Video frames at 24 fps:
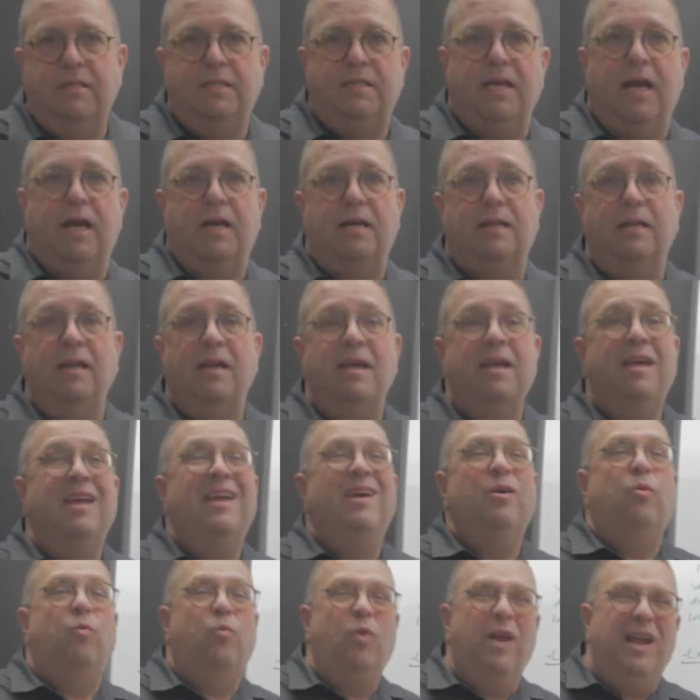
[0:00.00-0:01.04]
be exact,
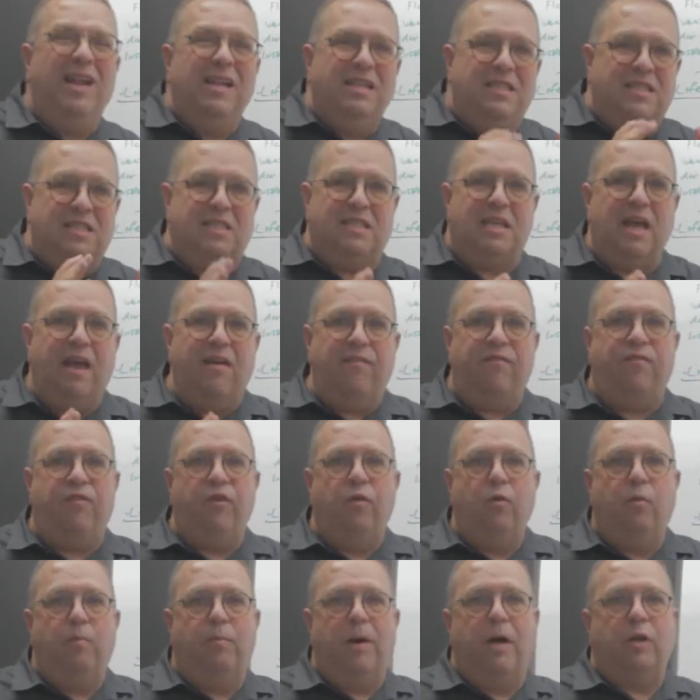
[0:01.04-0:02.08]
will save
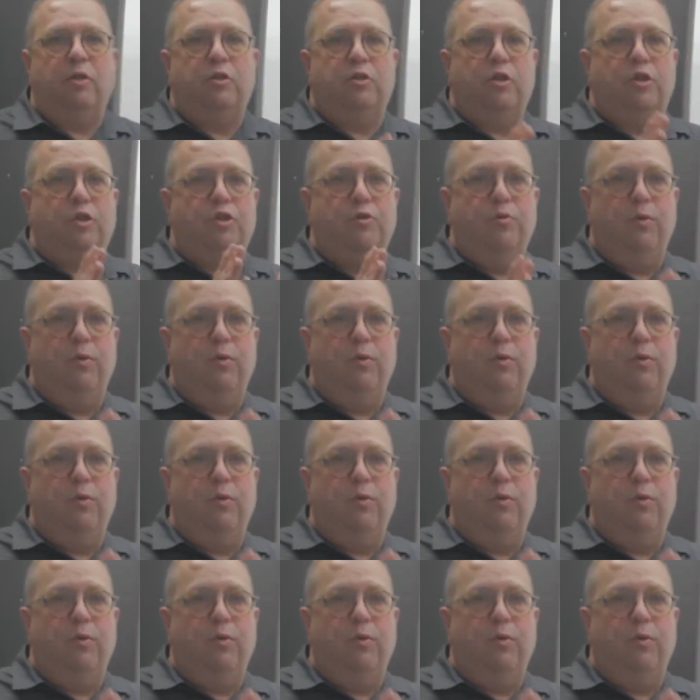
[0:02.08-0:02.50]
you about